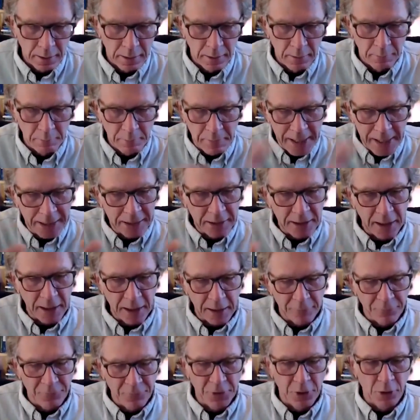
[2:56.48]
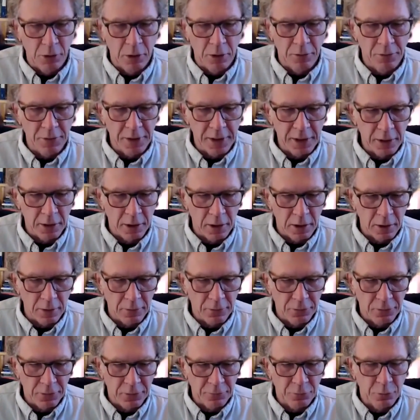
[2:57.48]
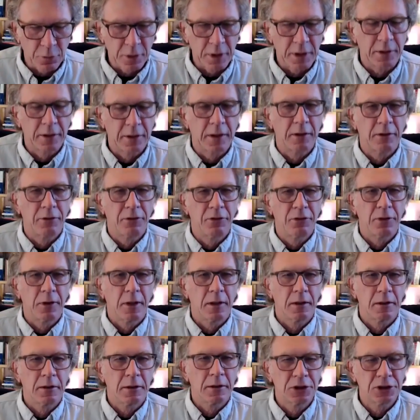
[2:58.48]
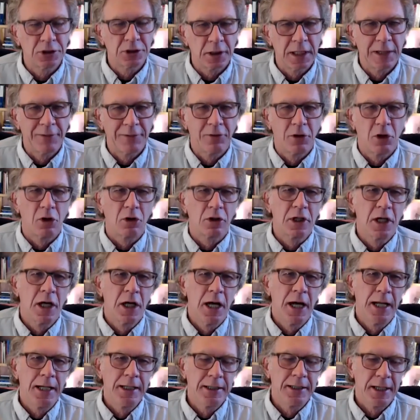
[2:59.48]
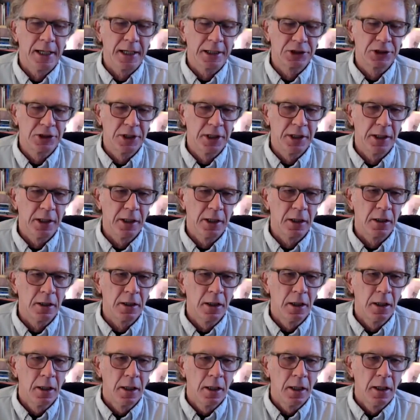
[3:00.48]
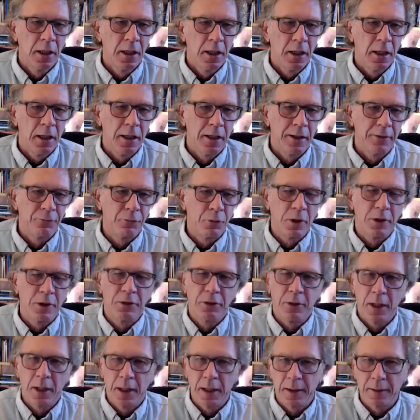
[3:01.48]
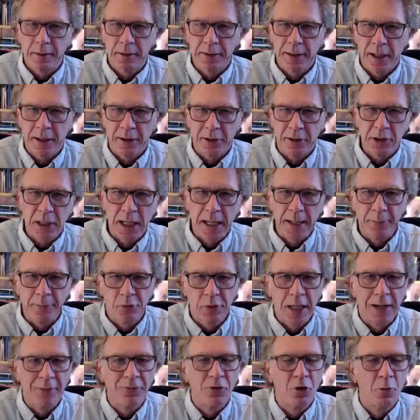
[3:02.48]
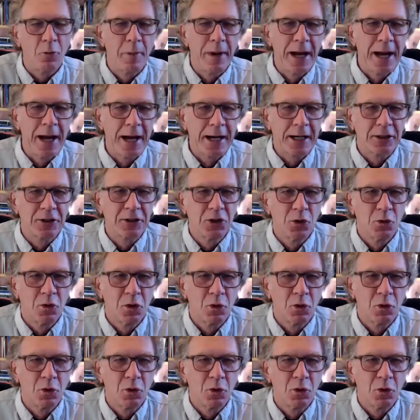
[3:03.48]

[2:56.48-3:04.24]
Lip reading: Magnetic field of the Earth. Just to give a little context here, if we kind of time travel back to when